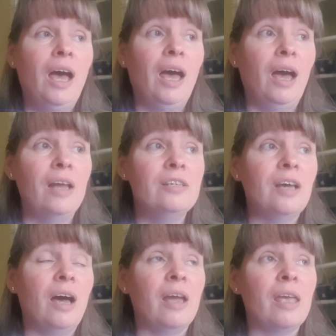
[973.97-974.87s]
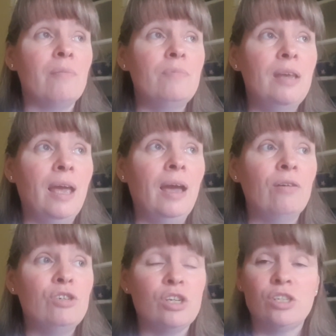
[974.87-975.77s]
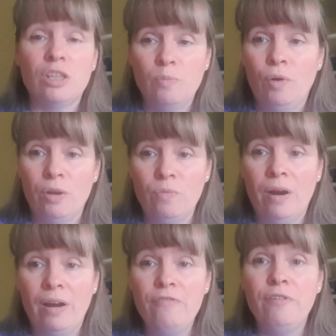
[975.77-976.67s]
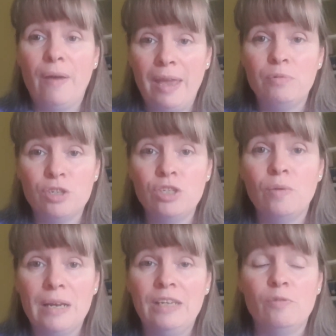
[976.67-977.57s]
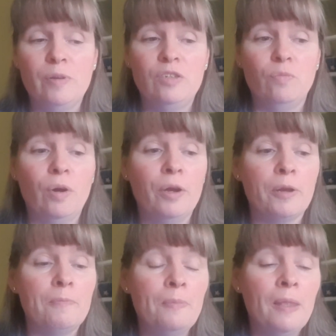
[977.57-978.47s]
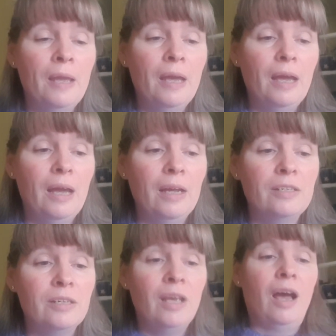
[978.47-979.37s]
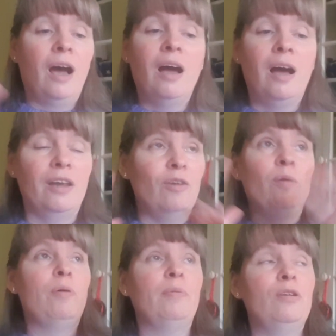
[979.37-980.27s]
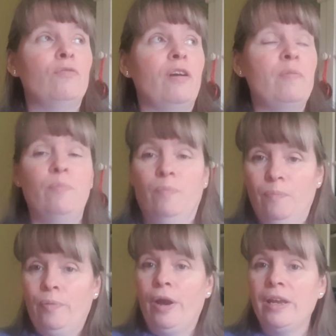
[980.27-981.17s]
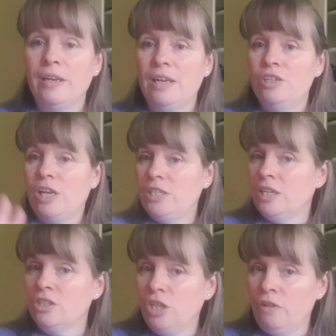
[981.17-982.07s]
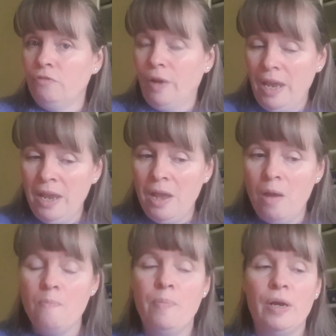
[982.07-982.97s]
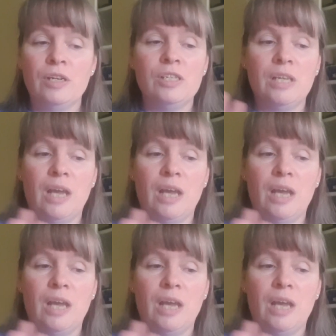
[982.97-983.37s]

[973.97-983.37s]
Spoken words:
and I am now just at the point where I feel able to do a little bit of work. And I know I probably look very bright and energetic and cheerful here, but